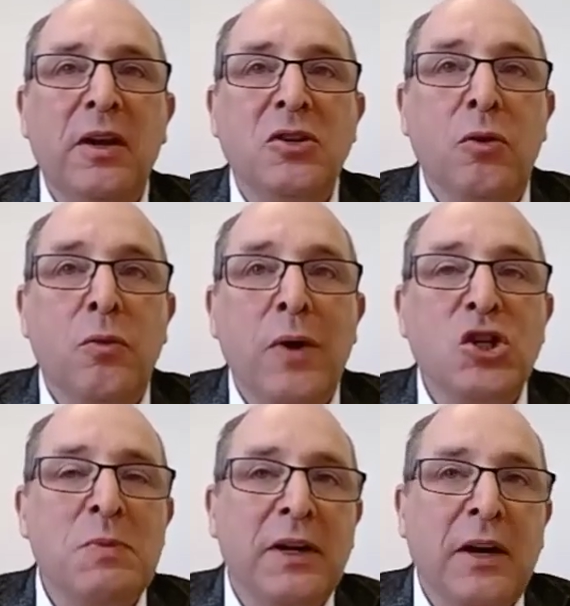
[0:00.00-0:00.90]
to
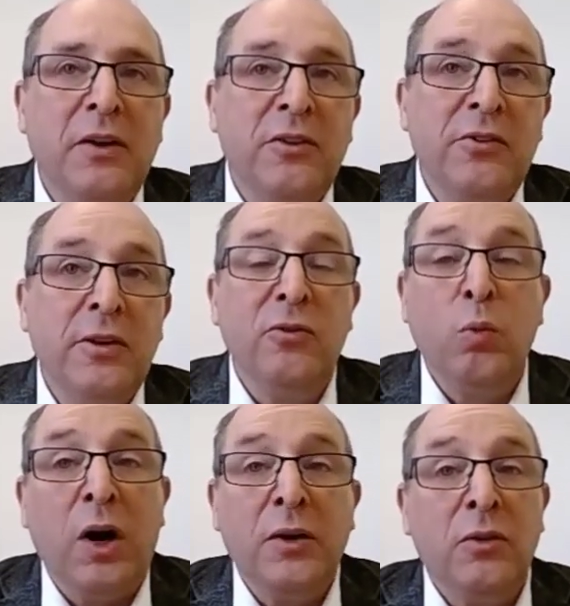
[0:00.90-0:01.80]
arrange mechanical seals,
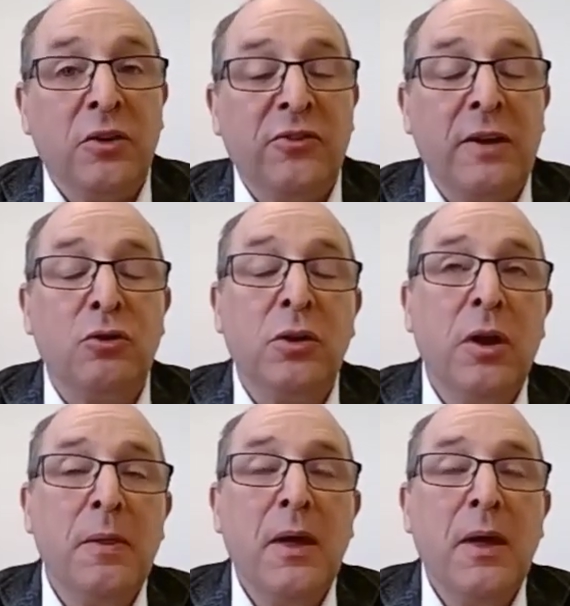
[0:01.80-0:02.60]
one or several.